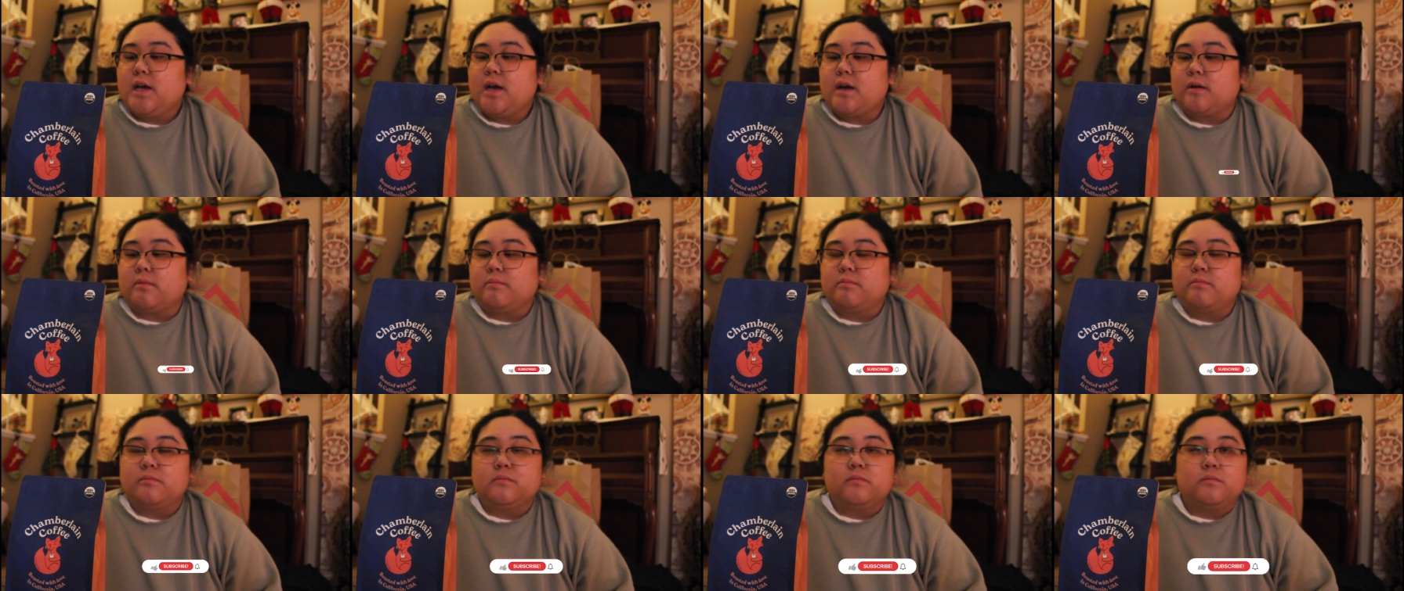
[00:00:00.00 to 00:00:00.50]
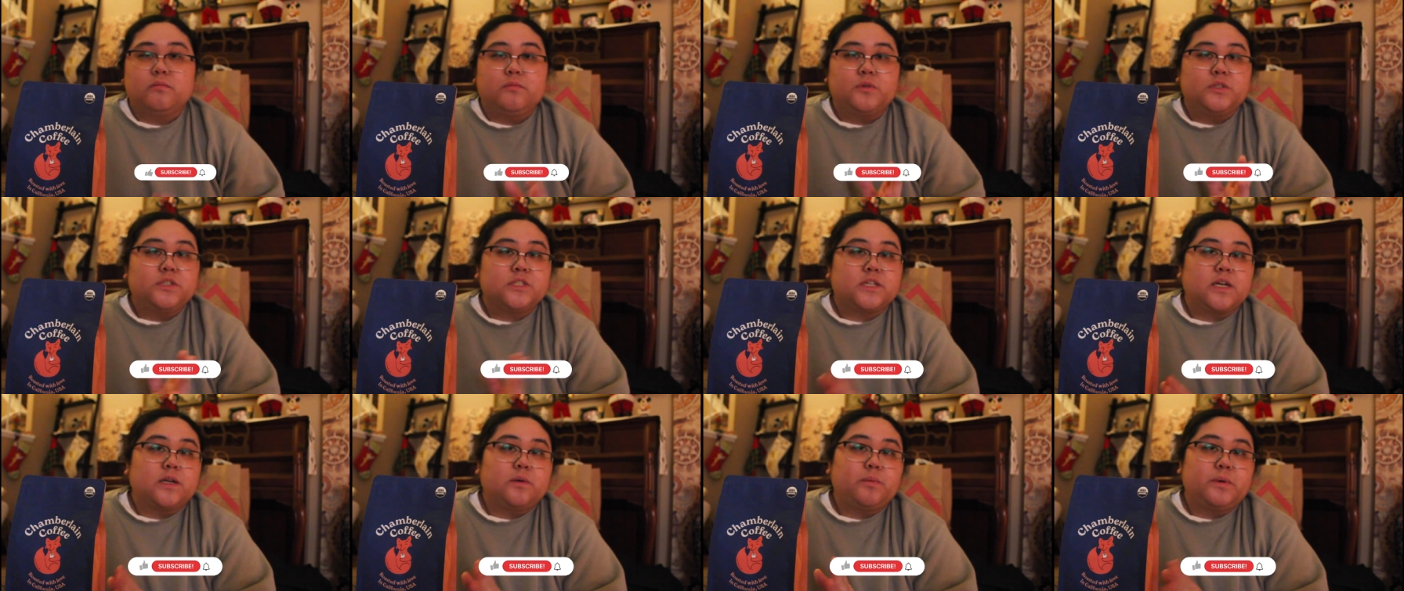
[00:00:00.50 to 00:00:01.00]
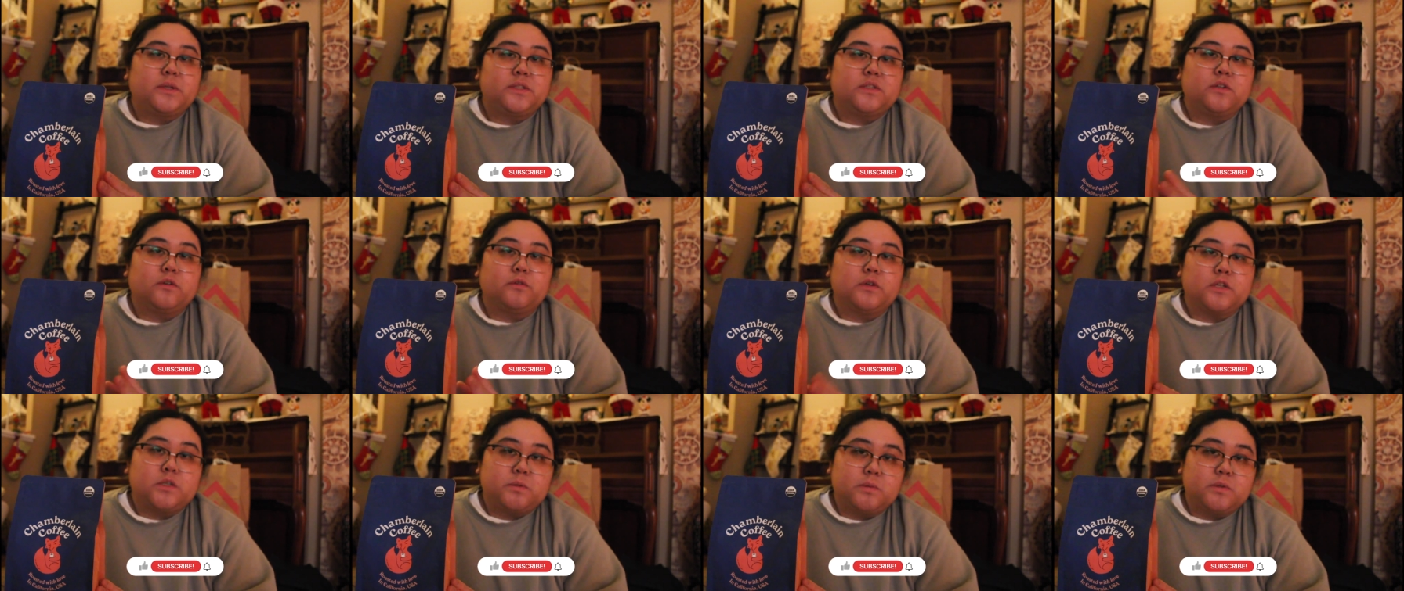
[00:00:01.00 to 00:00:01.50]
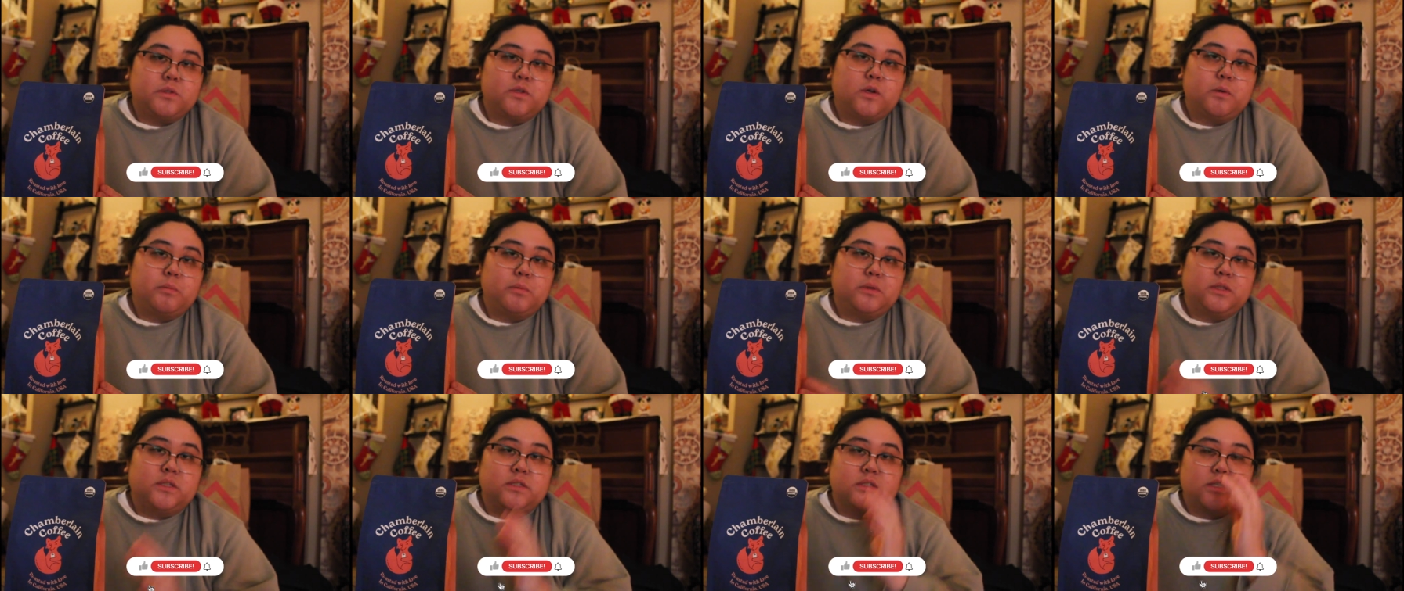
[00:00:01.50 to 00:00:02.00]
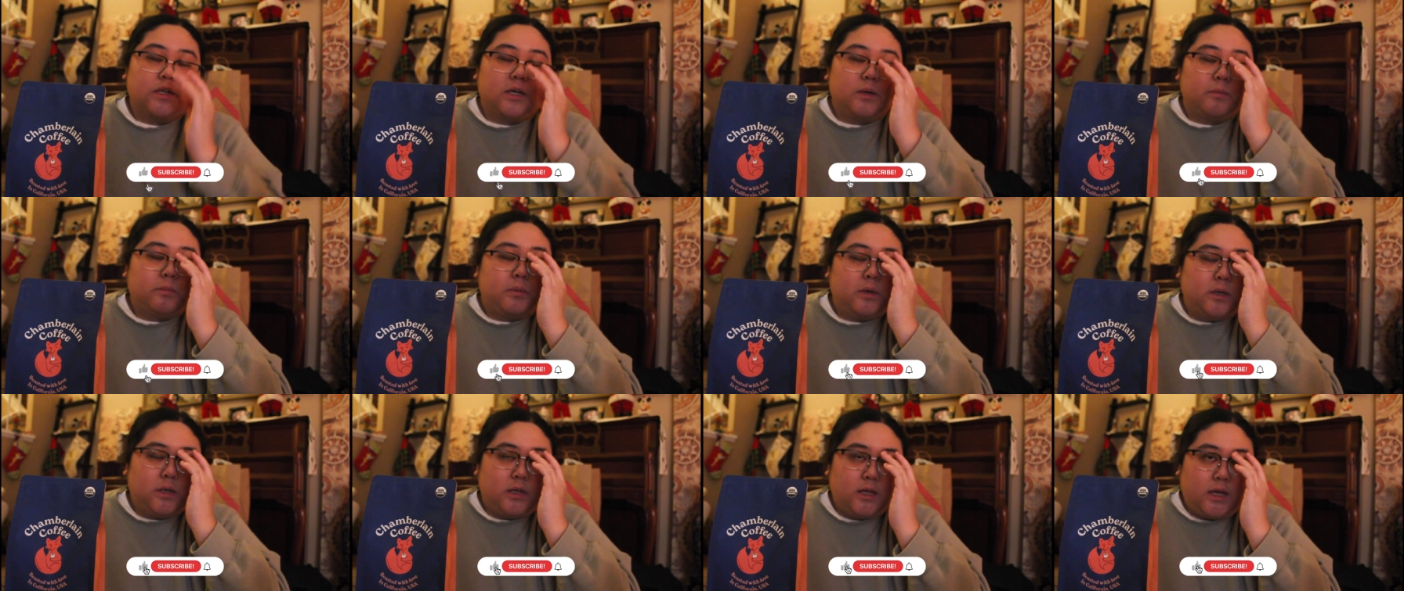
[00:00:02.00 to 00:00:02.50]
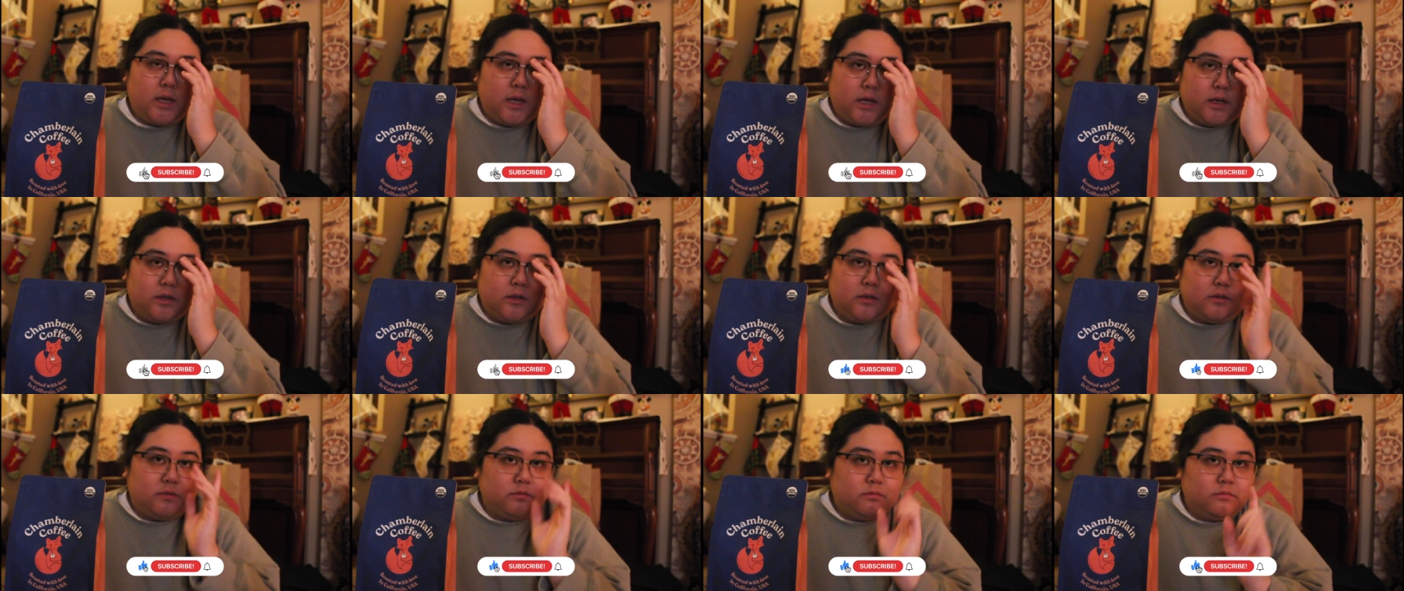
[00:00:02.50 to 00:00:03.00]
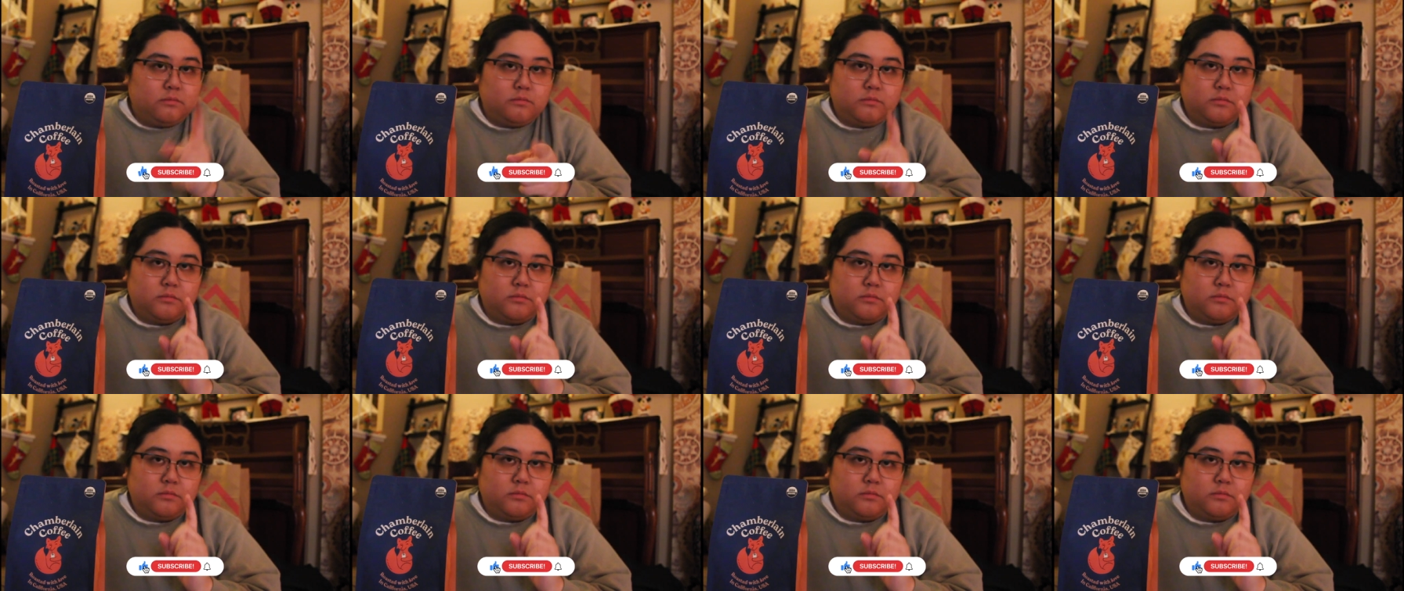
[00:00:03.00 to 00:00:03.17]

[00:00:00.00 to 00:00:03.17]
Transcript: yeah, we just gotta wait till Christmas to open this up and